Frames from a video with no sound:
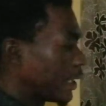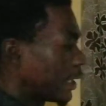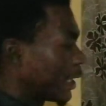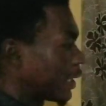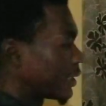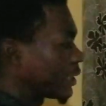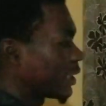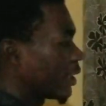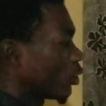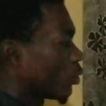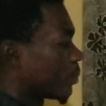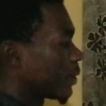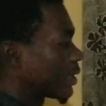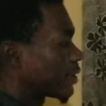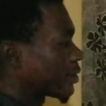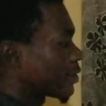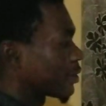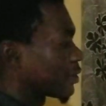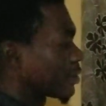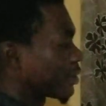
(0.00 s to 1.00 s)
And here will be
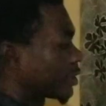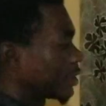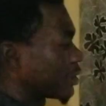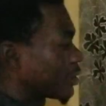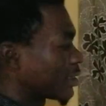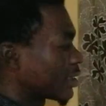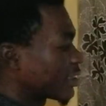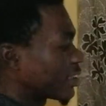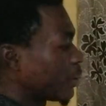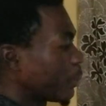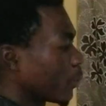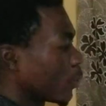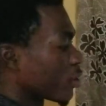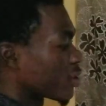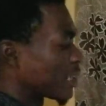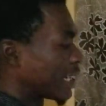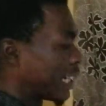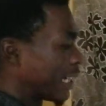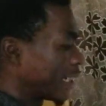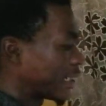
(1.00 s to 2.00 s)
16. 16 plus
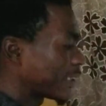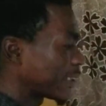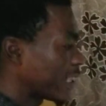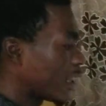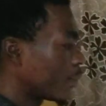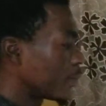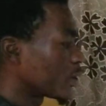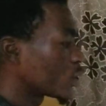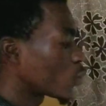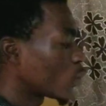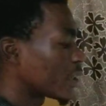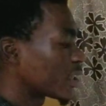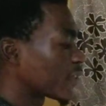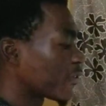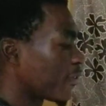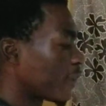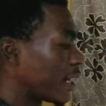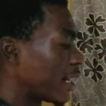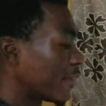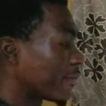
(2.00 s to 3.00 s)
9. That will be
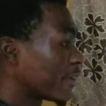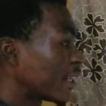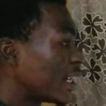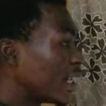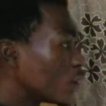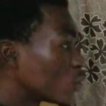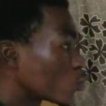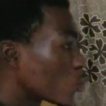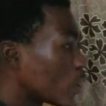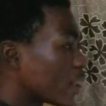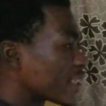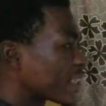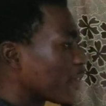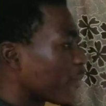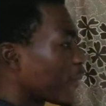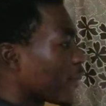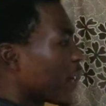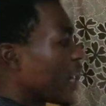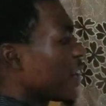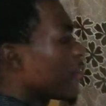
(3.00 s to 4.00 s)
25.
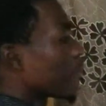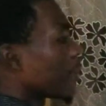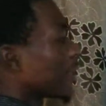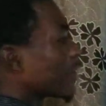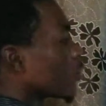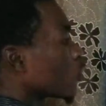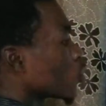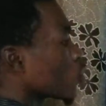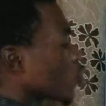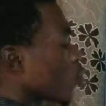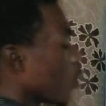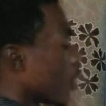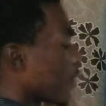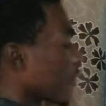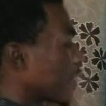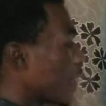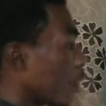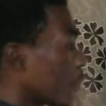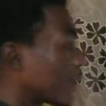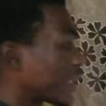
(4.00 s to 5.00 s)
25 minus 12.
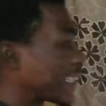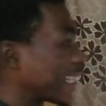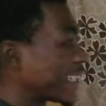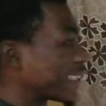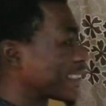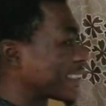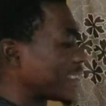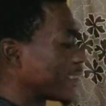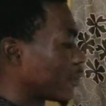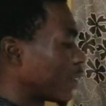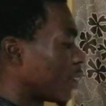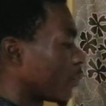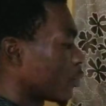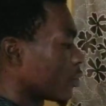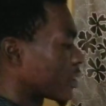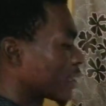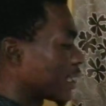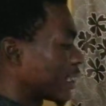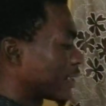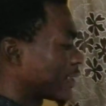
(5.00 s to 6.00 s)
That will be 13. And
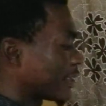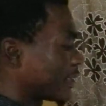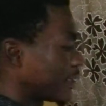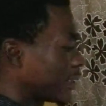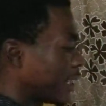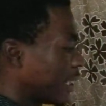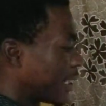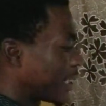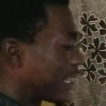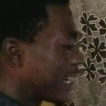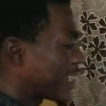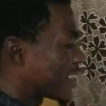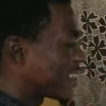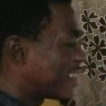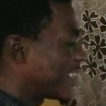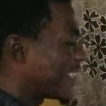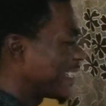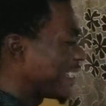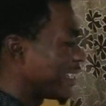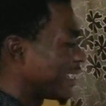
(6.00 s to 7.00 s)
what's 13? That's
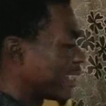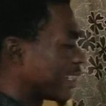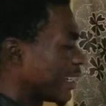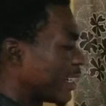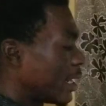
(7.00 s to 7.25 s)
D.